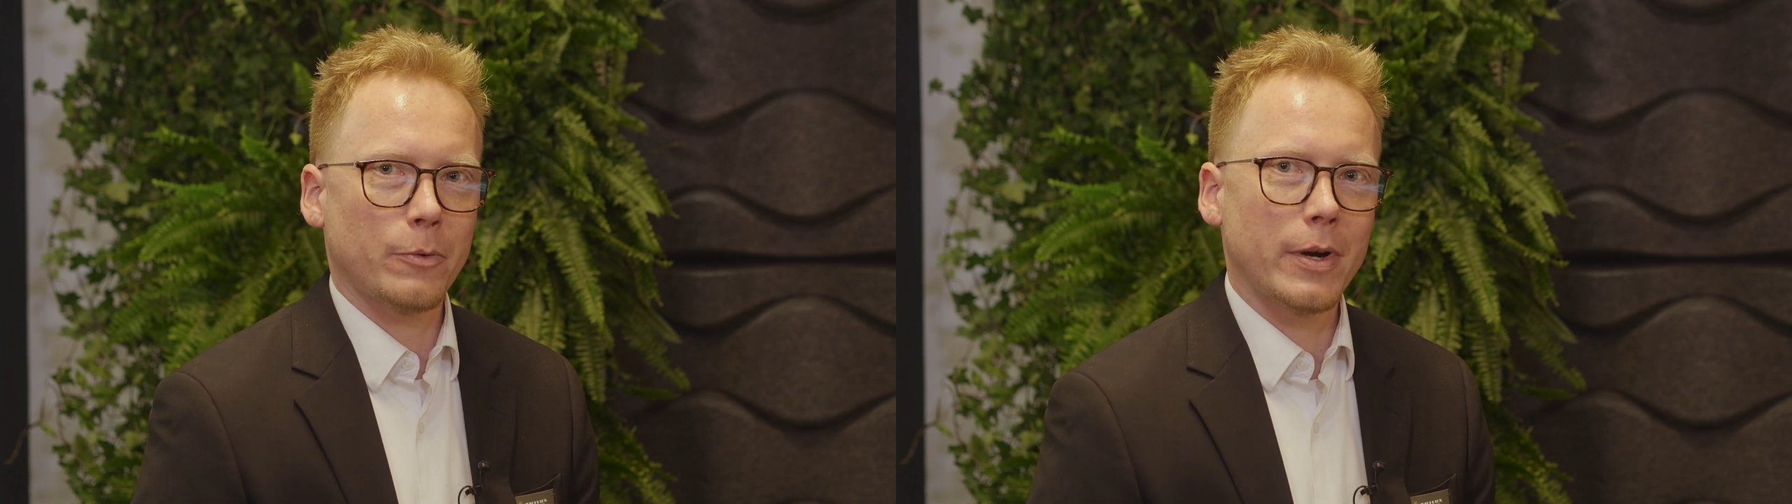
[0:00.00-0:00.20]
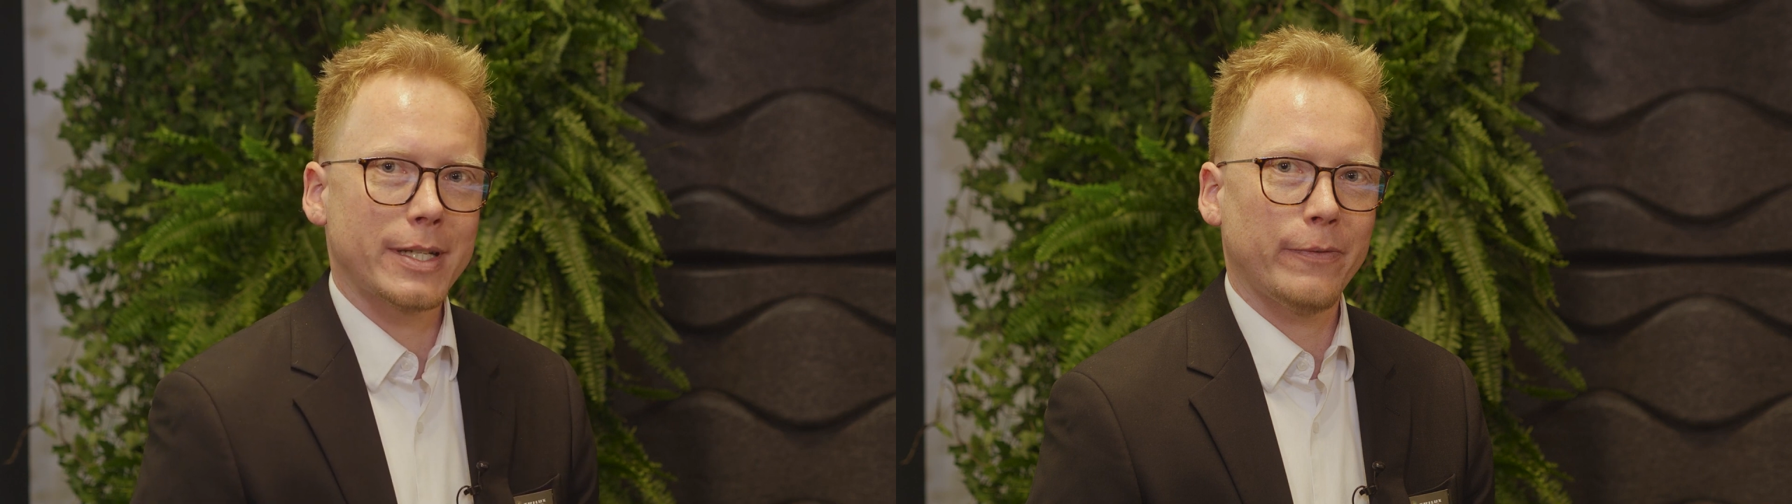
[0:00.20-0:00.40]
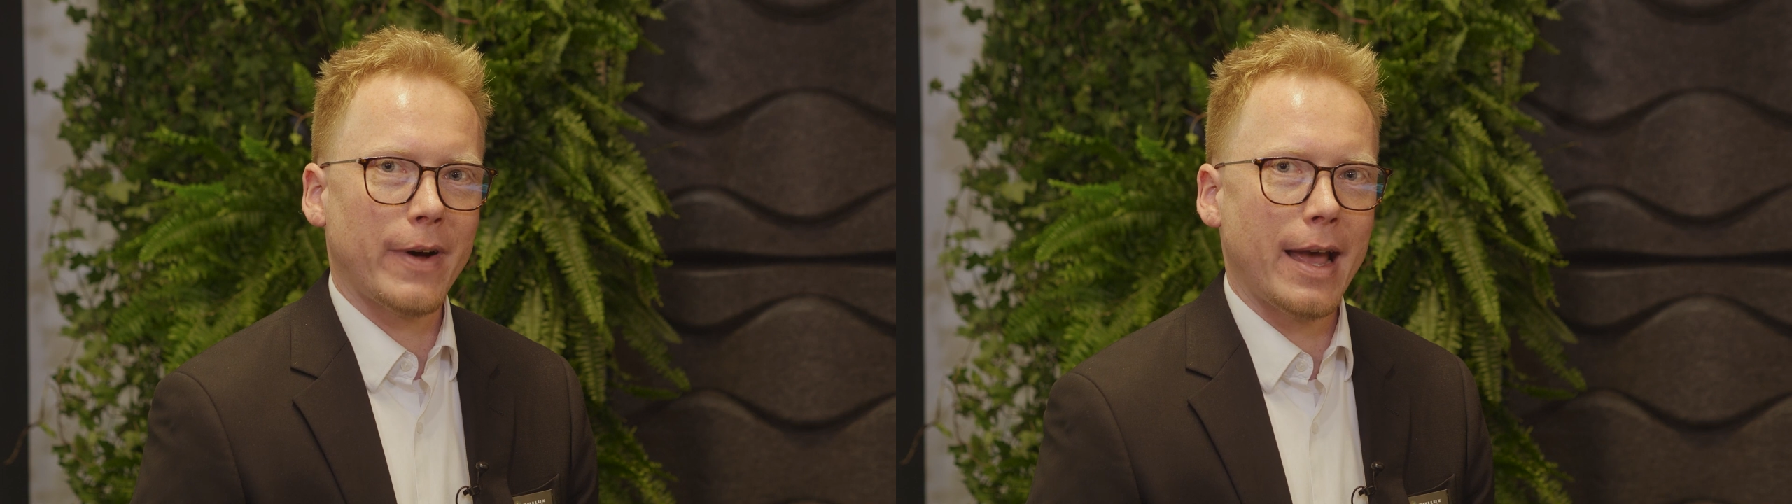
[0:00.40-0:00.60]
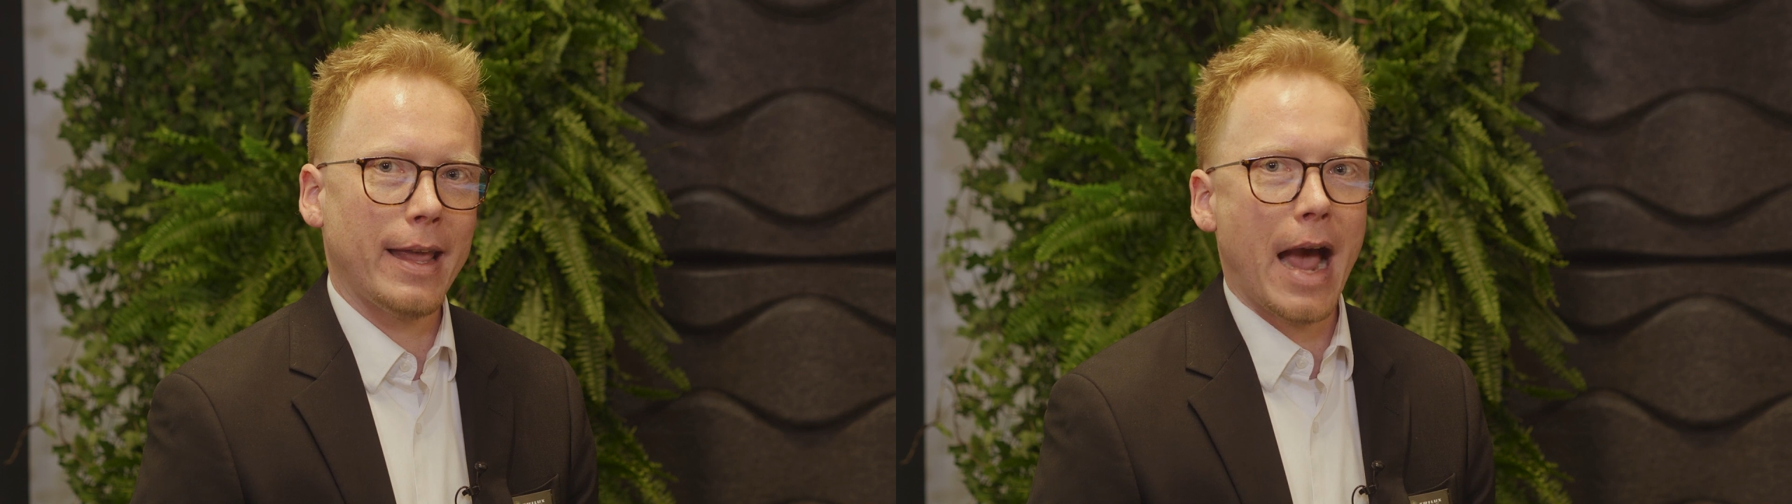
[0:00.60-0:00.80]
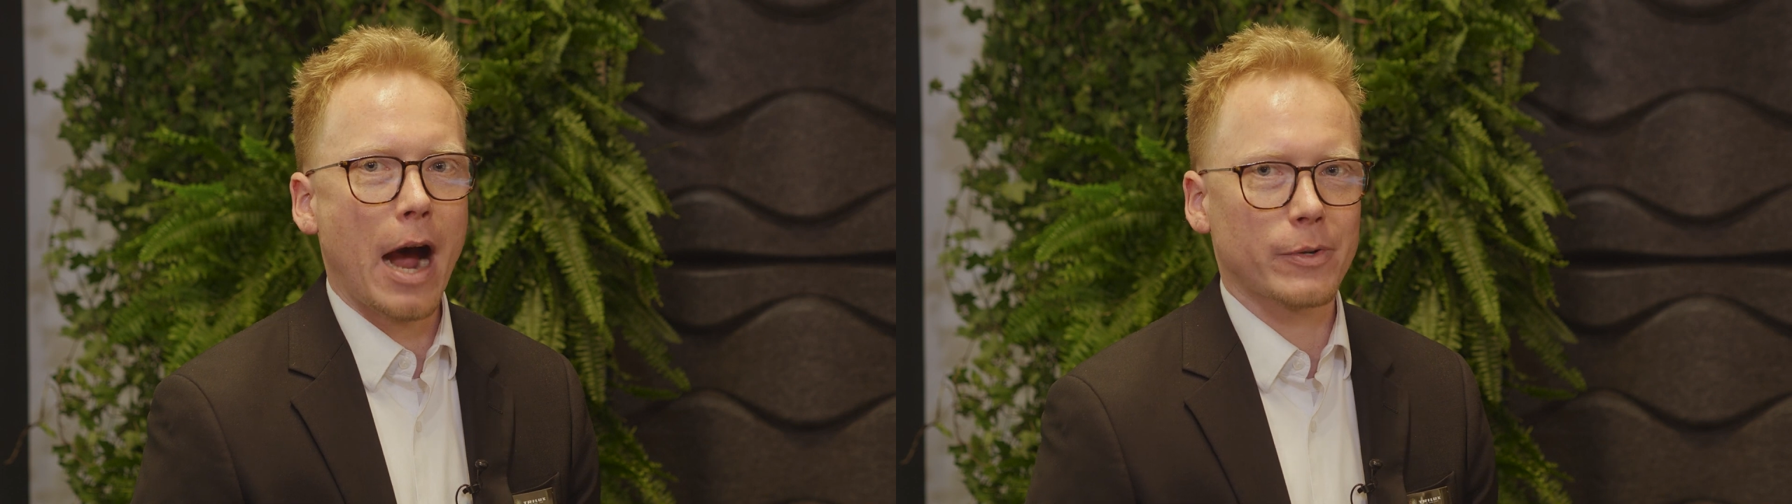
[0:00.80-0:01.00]

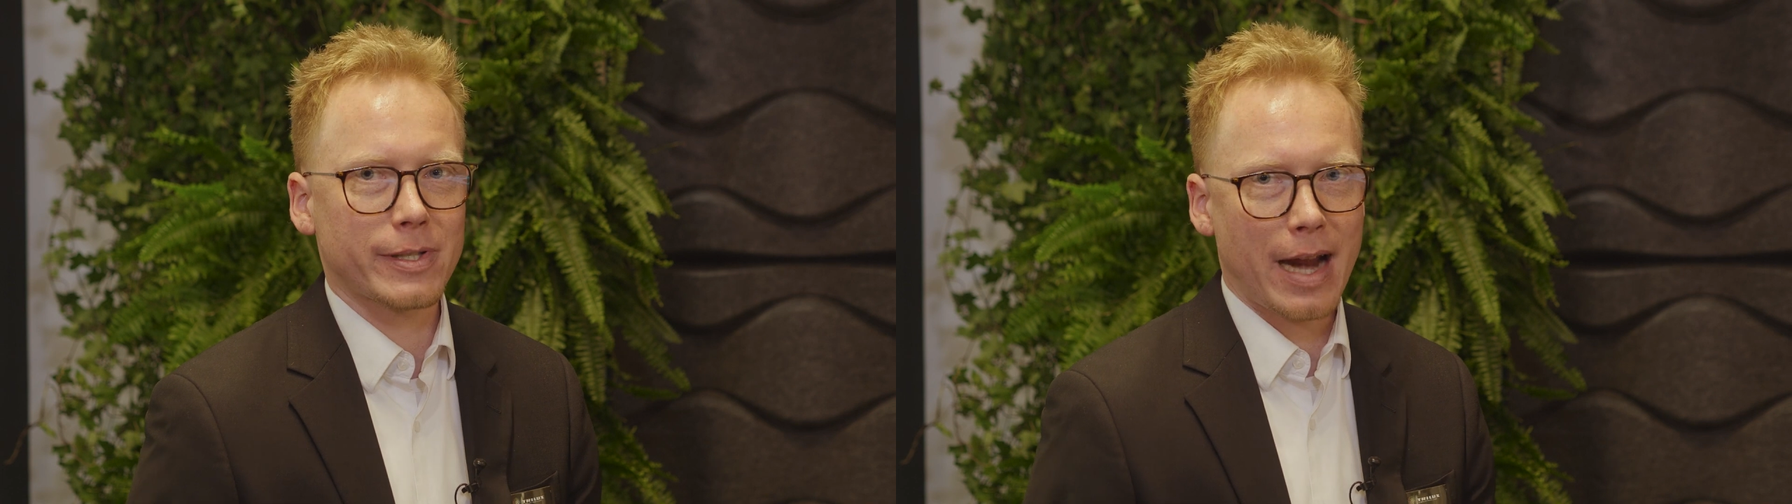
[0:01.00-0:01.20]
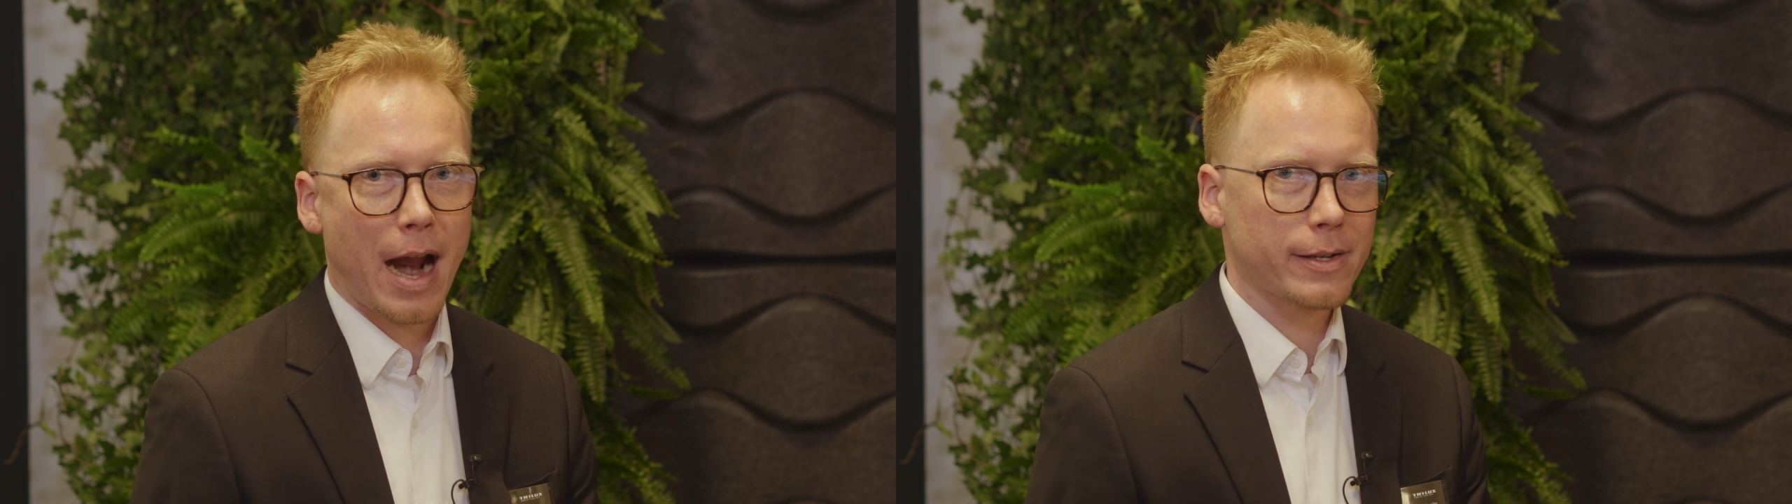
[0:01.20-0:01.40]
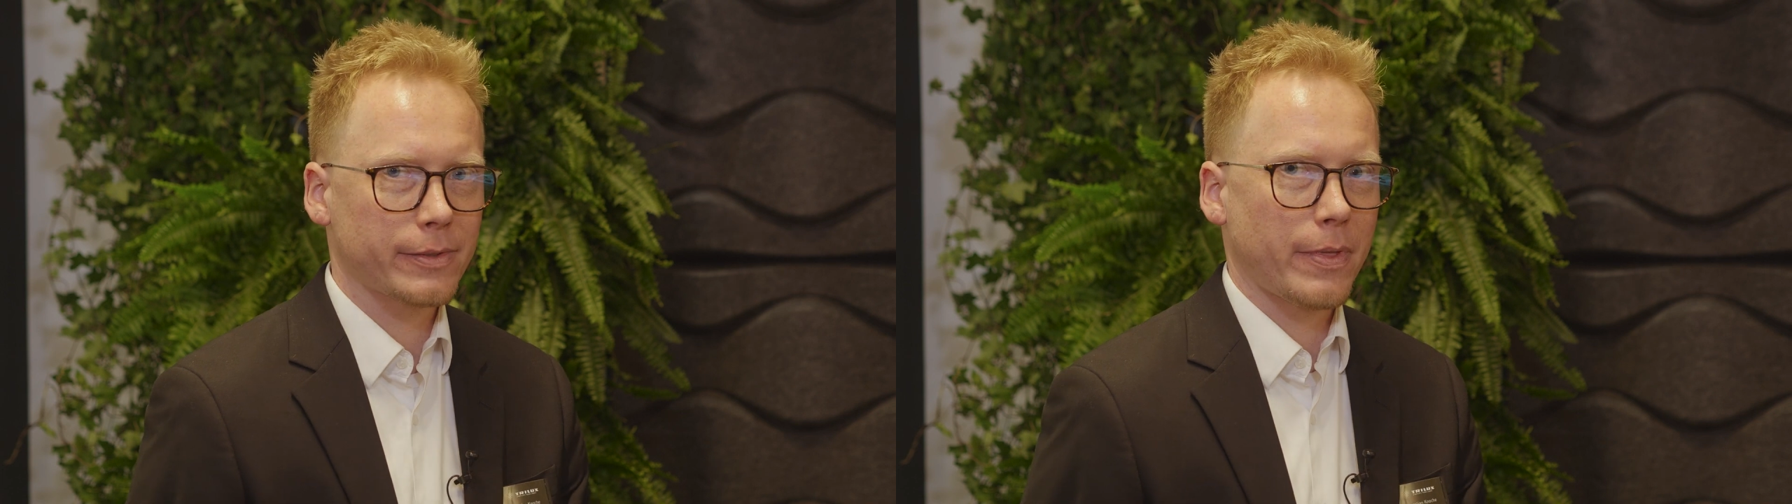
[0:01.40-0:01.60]
quantify how scarce